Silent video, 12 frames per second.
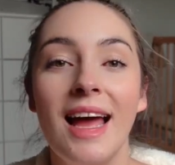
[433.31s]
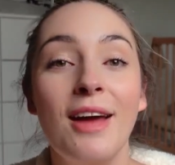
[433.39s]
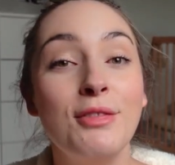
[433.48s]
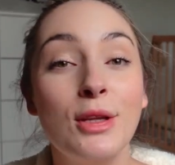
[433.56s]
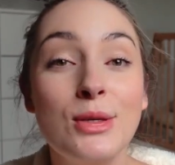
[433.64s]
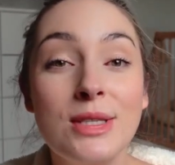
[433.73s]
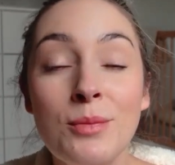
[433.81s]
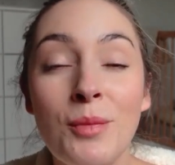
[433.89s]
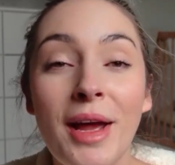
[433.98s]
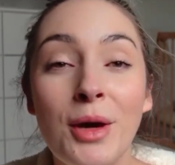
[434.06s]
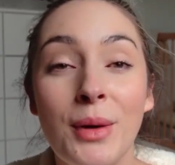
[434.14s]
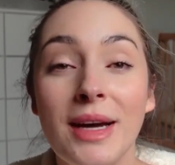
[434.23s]
If losing
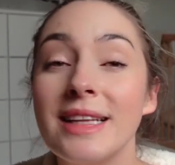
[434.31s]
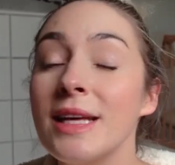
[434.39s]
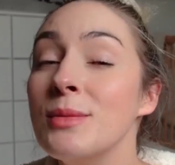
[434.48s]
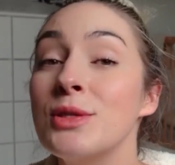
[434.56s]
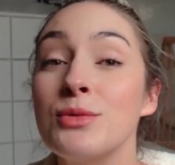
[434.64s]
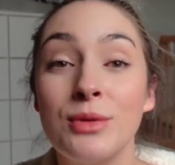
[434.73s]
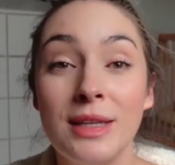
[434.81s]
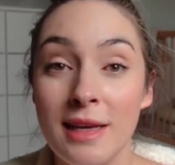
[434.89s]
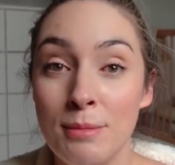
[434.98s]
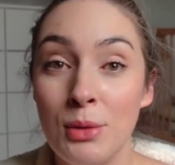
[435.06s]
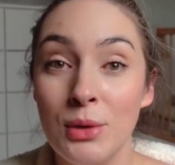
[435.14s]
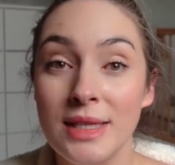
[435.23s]
weight quickly was really
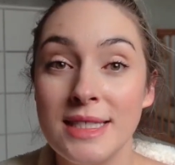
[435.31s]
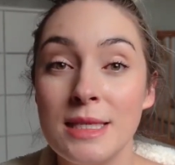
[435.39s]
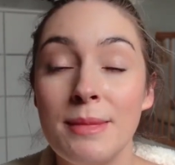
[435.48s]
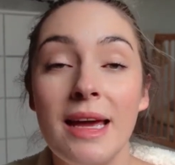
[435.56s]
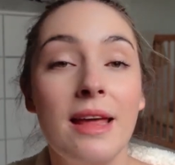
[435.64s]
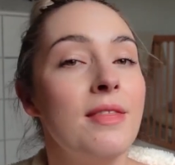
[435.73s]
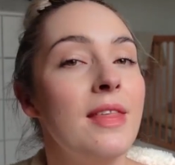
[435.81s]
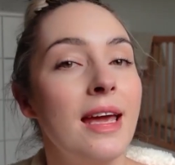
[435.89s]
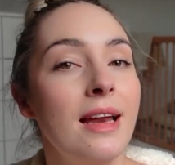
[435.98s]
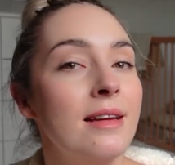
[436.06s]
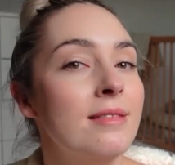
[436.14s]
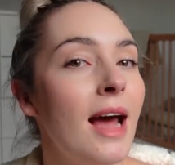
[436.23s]
important to me,
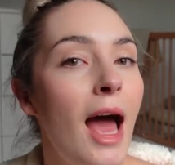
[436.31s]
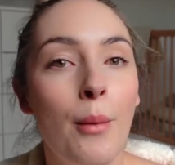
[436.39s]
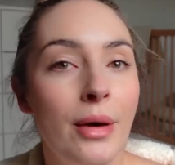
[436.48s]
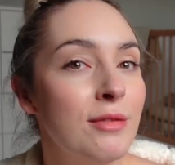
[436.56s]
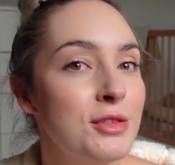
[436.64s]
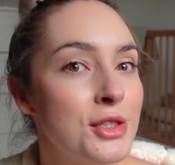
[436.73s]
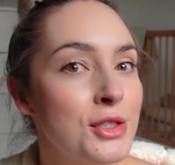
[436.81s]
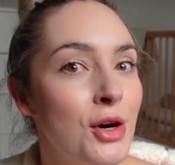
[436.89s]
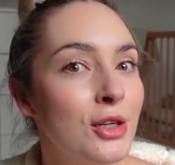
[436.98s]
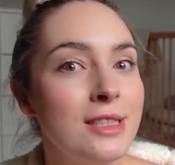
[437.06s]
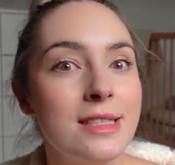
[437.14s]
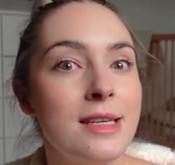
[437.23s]
then I would have just
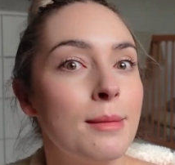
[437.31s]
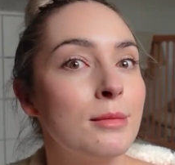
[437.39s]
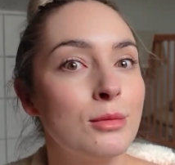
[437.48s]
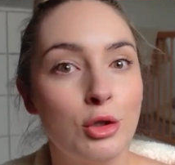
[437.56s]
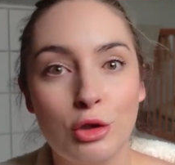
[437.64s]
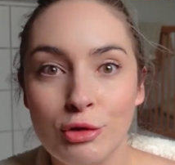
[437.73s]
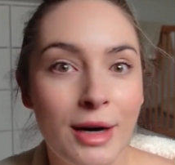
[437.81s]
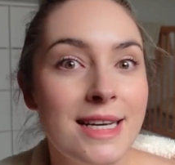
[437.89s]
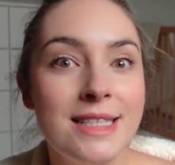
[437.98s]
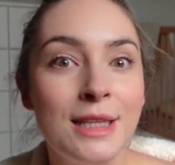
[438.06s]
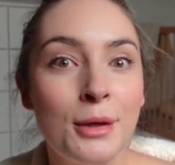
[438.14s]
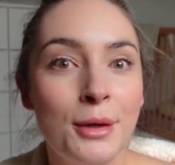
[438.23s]
gone on some
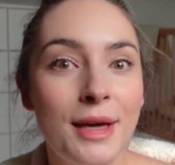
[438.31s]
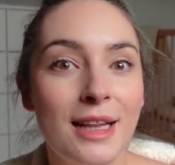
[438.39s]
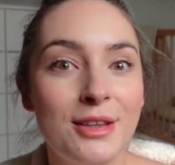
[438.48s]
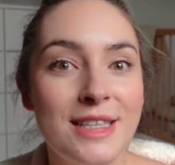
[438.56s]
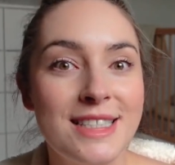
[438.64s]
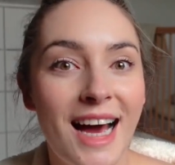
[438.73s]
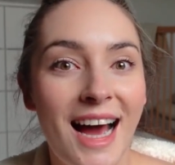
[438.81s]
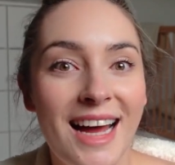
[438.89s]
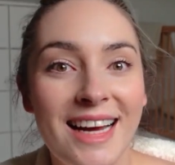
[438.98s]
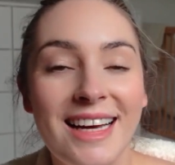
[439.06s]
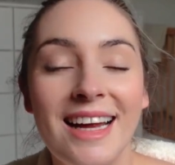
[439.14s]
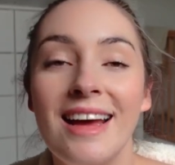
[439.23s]
crazy low-calorie
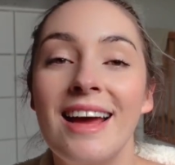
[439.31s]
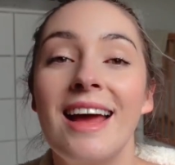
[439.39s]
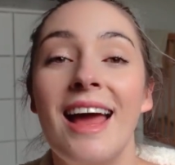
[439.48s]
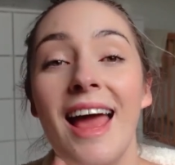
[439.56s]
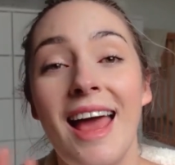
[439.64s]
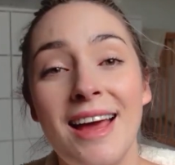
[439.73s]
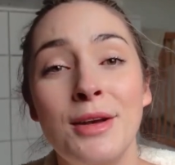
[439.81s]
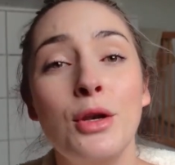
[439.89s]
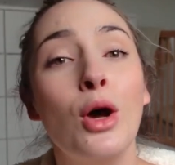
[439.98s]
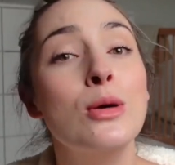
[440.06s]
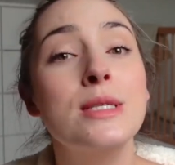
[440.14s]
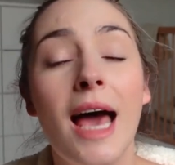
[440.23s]
diet, and
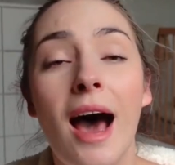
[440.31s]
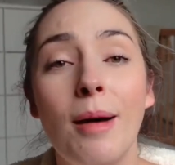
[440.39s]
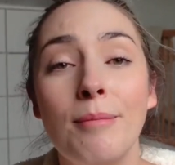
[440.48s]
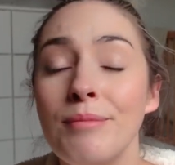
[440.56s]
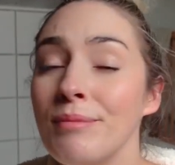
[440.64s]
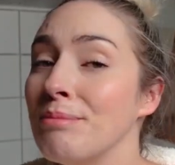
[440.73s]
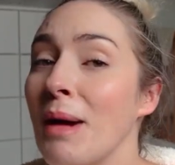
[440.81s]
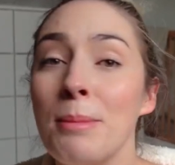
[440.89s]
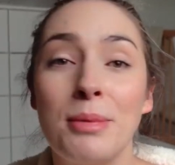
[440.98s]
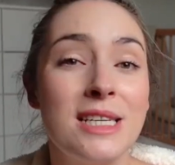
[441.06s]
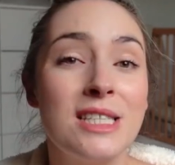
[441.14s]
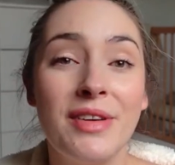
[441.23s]
no doubt my
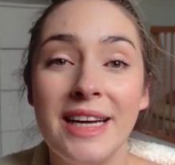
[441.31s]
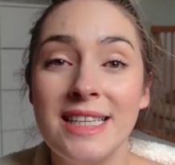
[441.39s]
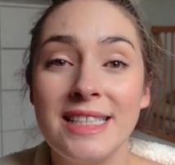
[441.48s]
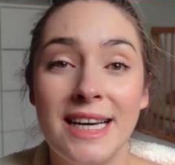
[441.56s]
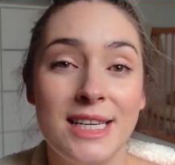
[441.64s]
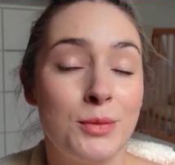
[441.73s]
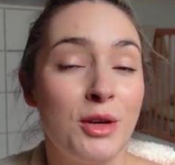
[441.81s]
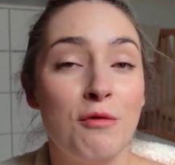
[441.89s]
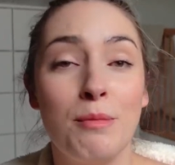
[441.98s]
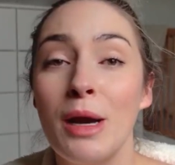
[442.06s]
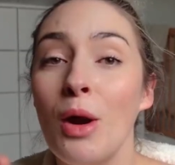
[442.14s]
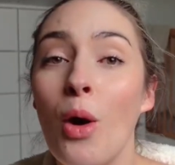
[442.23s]
breastfeeding days would
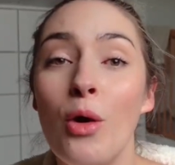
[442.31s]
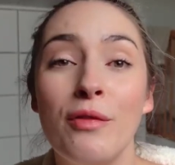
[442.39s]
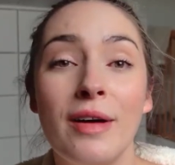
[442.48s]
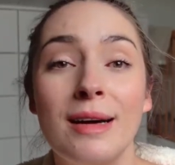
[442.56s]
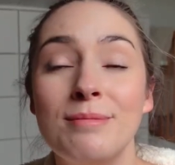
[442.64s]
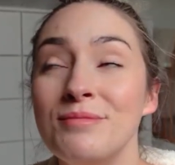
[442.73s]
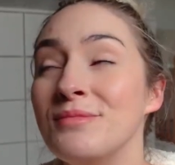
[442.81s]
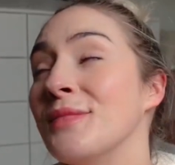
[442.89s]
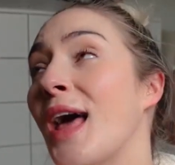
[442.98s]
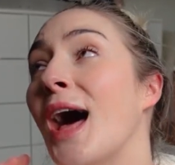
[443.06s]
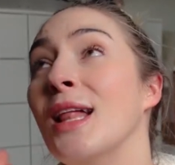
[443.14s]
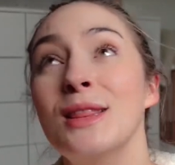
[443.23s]
have been over
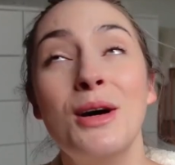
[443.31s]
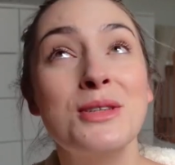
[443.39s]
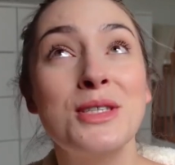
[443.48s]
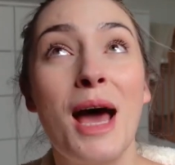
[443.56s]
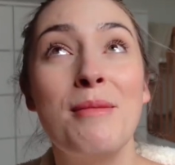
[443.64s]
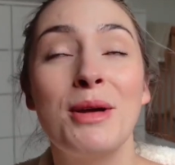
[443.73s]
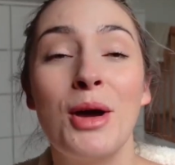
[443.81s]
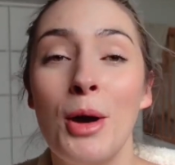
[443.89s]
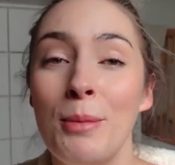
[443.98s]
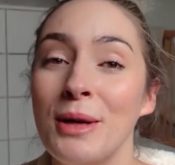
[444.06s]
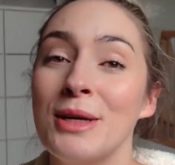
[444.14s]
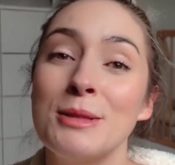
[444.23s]
a long time
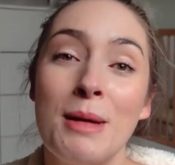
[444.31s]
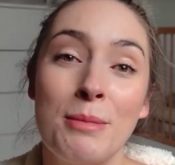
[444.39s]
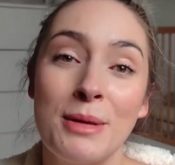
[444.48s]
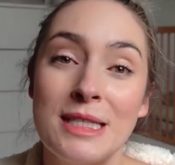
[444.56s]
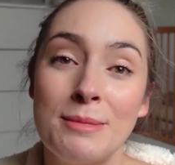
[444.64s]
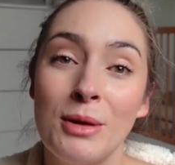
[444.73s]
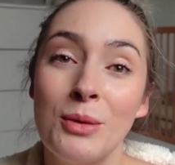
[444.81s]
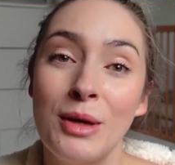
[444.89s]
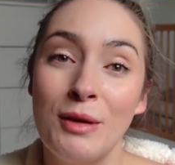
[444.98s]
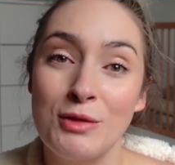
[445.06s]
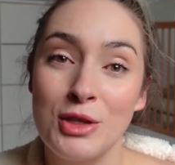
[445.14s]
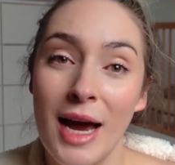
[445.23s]
ago because my breast milk would
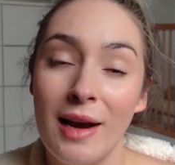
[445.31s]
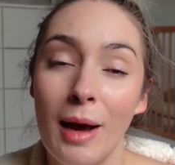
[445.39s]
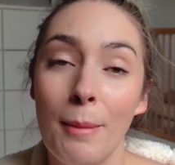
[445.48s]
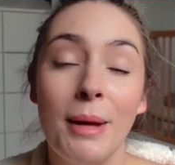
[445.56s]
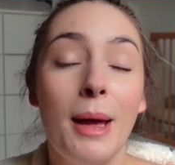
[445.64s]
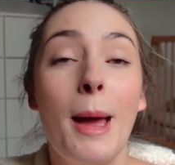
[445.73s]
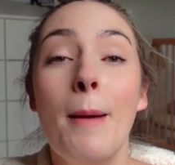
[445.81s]
have dried up.